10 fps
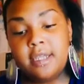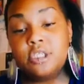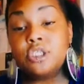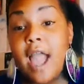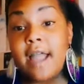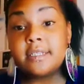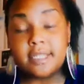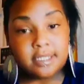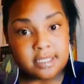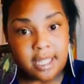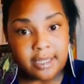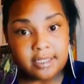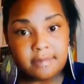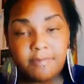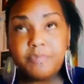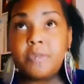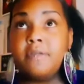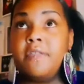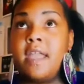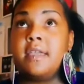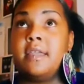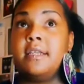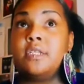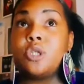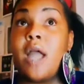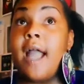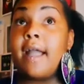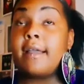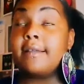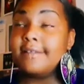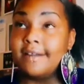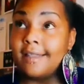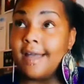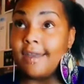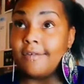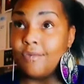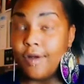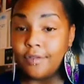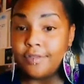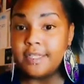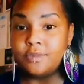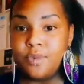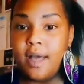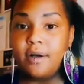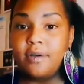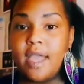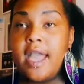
attract success. They can attract a lot of wealth as well.